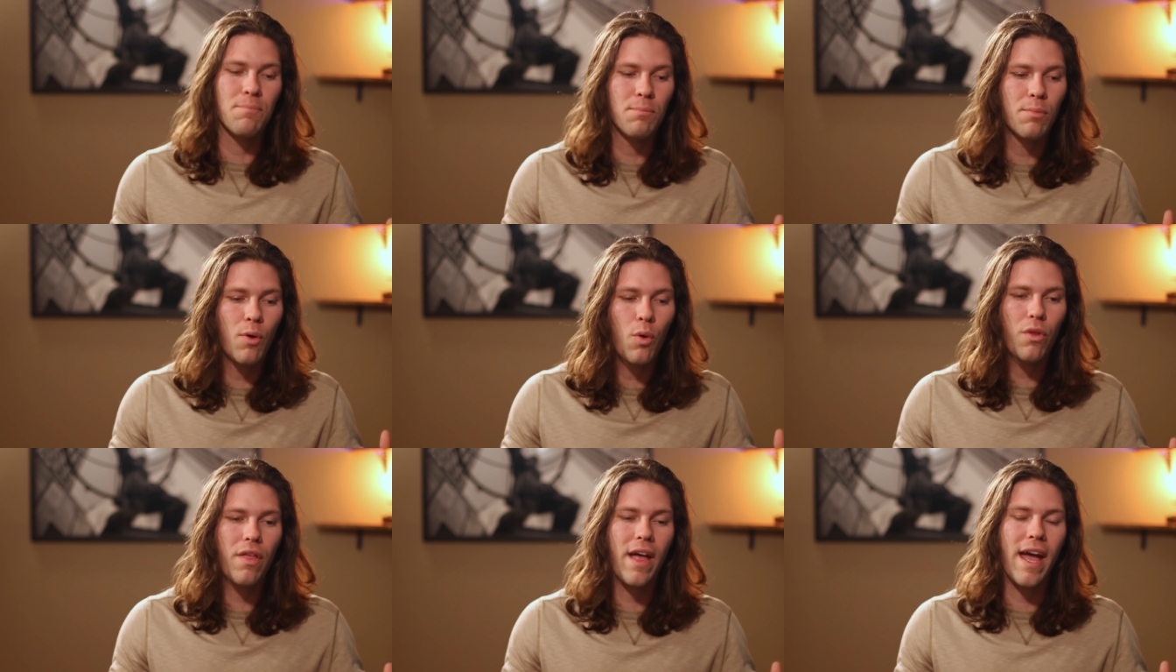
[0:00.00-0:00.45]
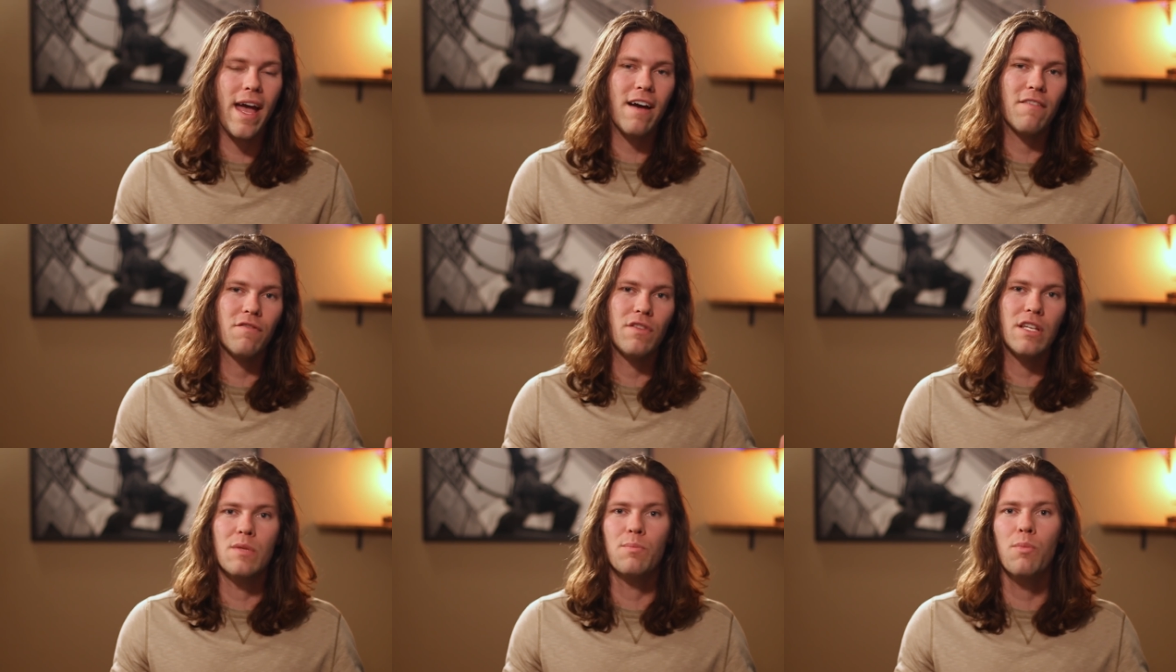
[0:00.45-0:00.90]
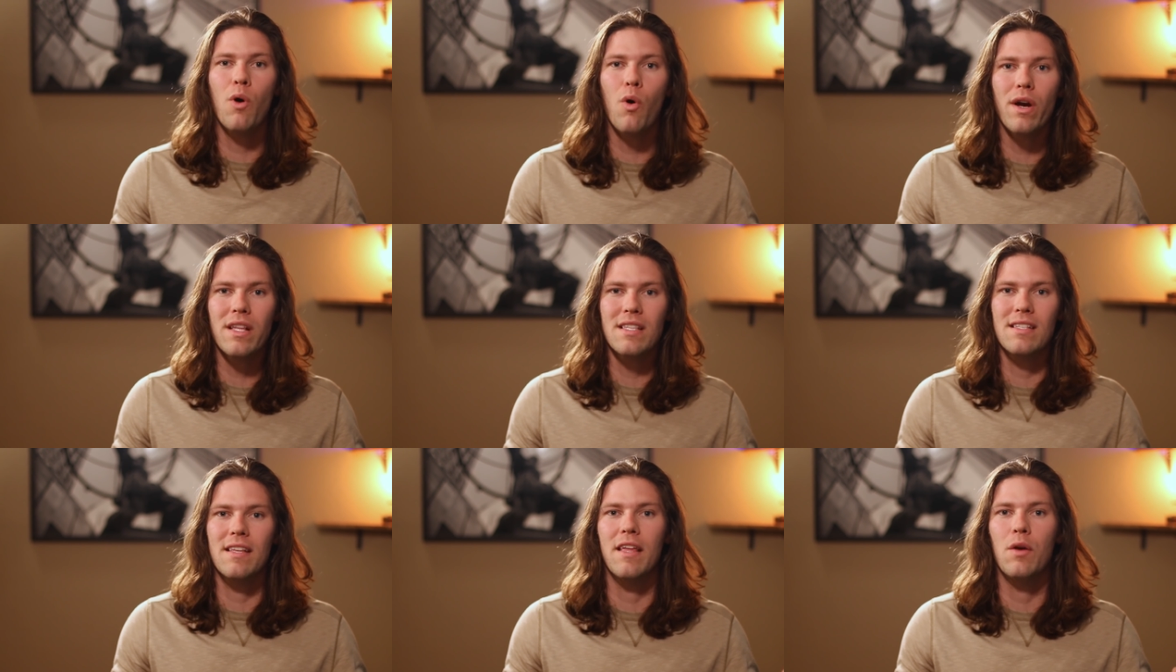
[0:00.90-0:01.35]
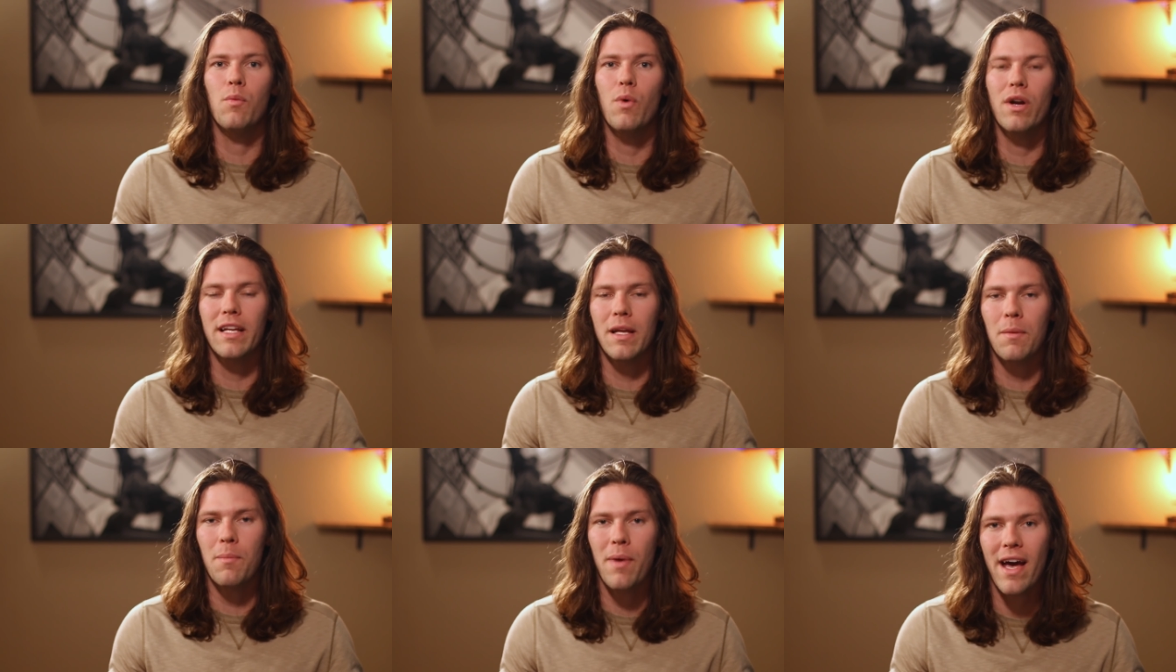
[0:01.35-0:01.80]
both have these points that they
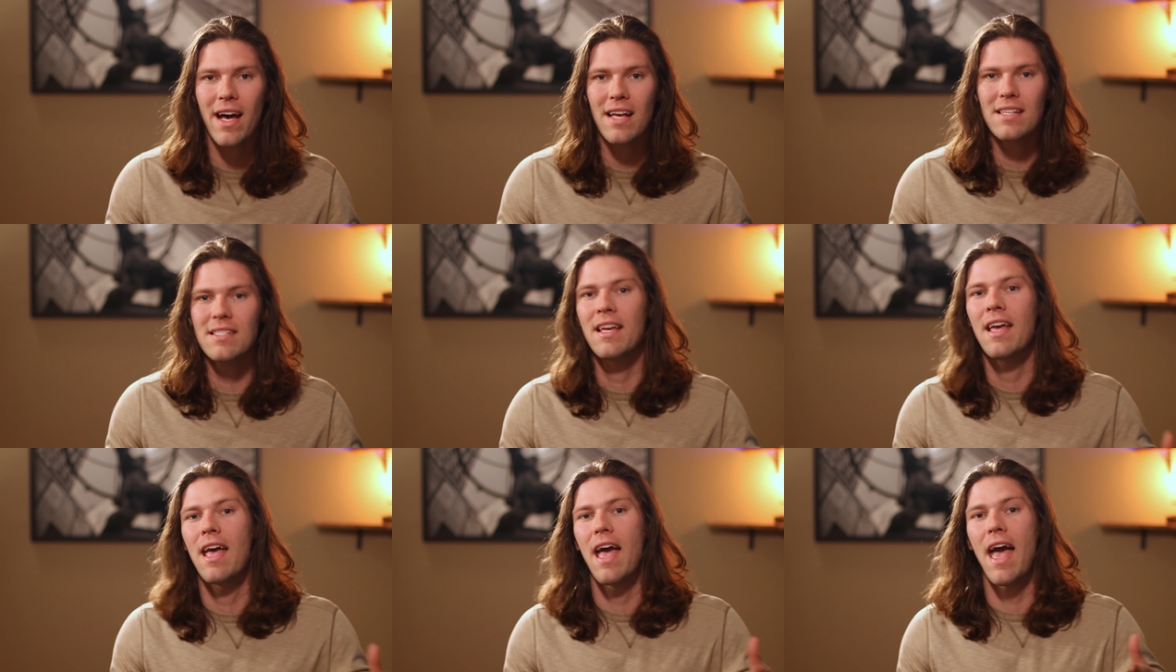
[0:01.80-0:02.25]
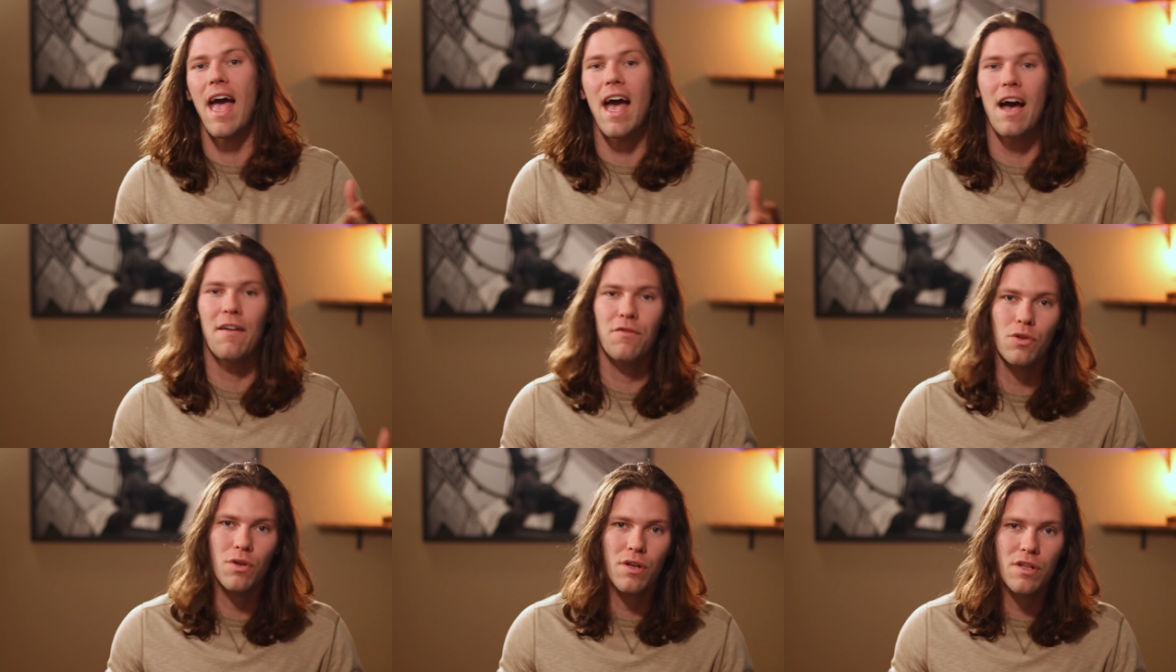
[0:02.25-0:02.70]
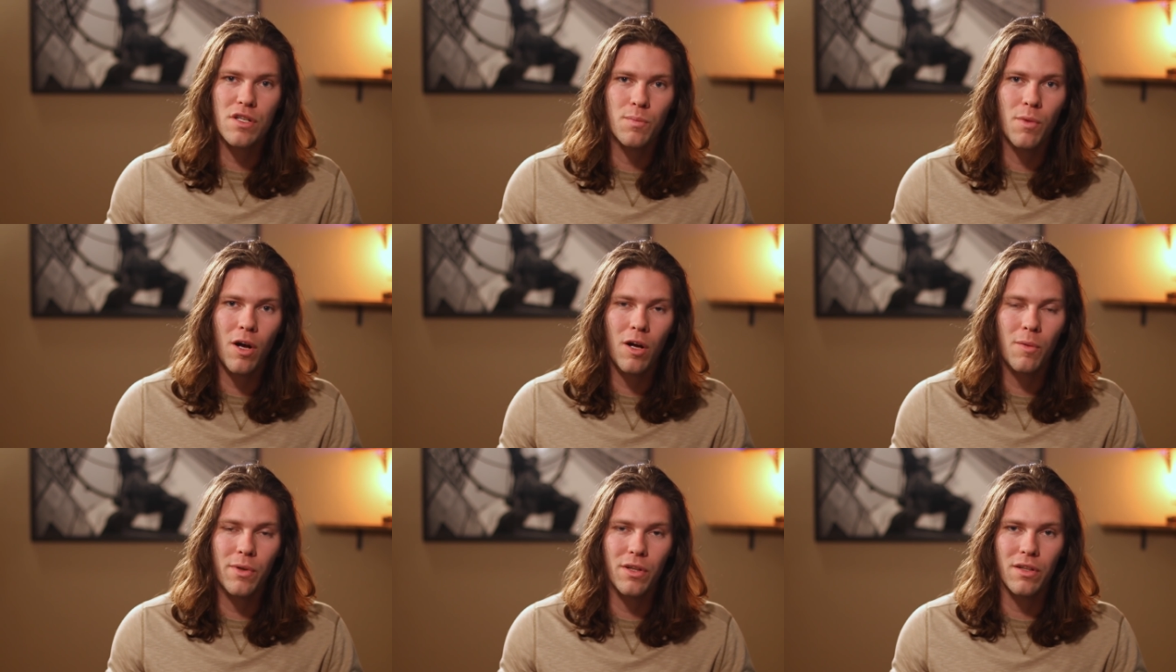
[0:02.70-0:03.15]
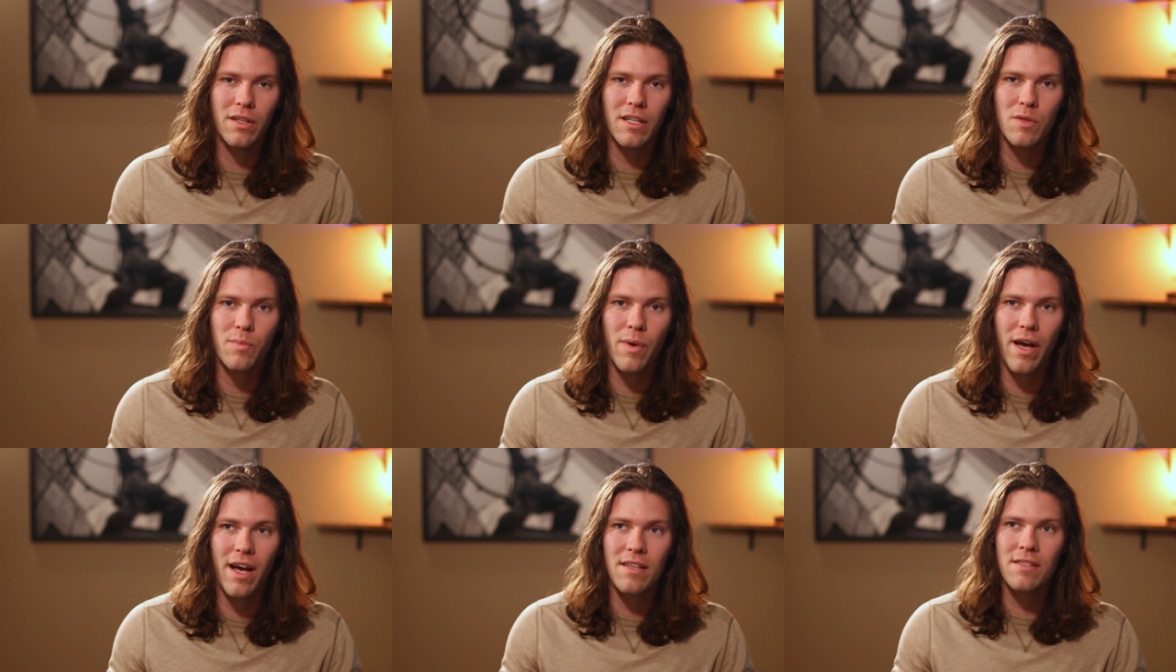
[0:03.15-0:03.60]
want to get passed after a small bill
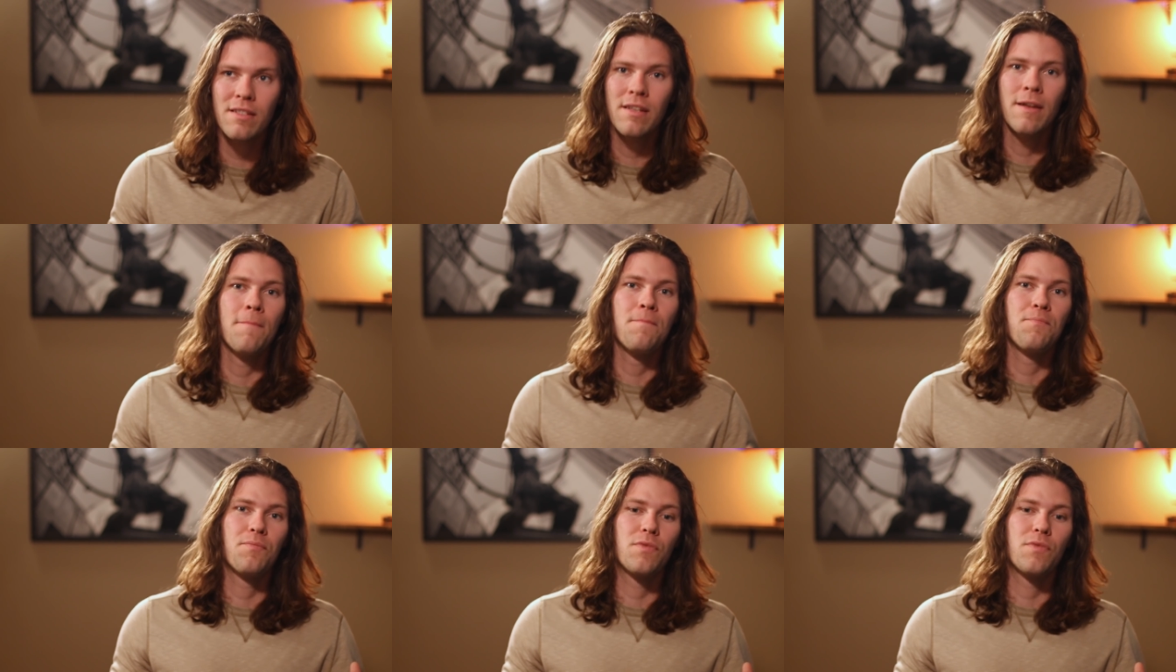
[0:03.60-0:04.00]
gets passed,